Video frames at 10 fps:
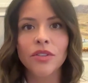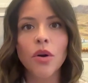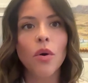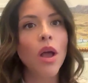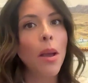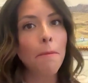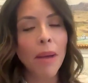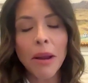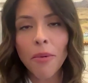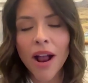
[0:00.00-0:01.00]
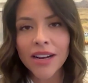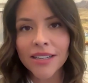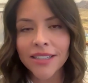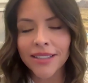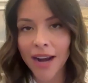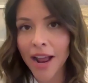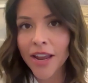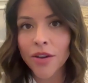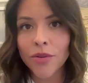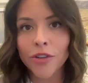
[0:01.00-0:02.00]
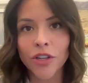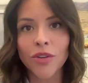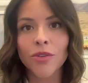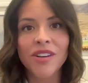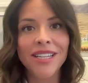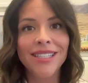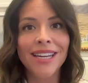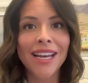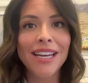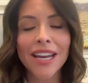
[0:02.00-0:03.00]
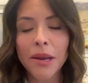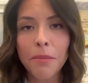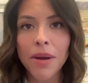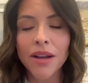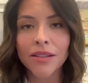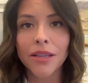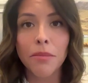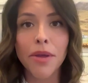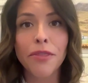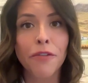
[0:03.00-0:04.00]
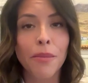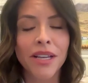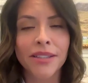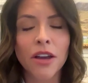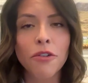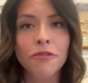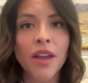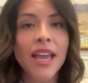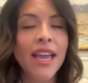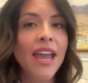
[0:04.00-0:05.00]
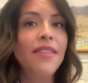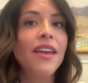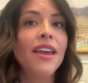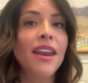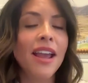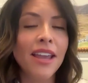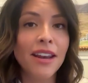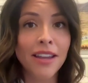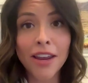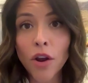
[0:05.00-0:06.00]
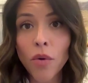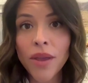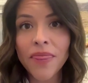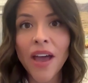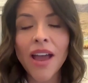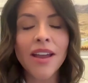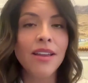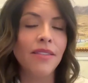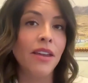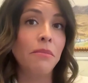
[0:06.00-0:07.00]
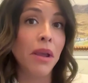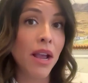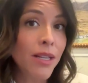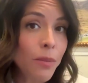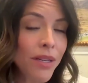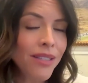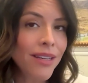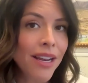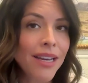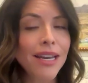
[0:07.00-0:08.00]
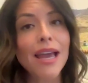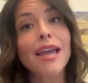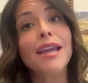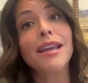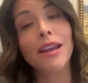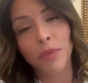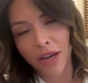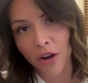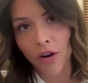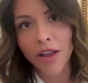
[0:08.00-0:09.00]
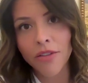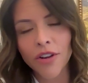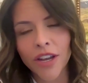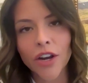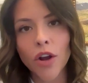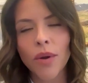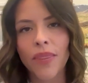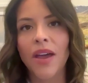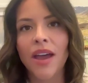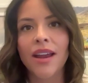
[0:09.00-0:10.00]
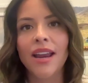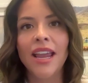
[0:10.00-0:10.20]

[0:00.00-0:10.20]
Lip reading: So my practice that I go to is $99 a month for myself. And then I get a kiddo with that. And then my husband's 99 and we get our other kiddo with that.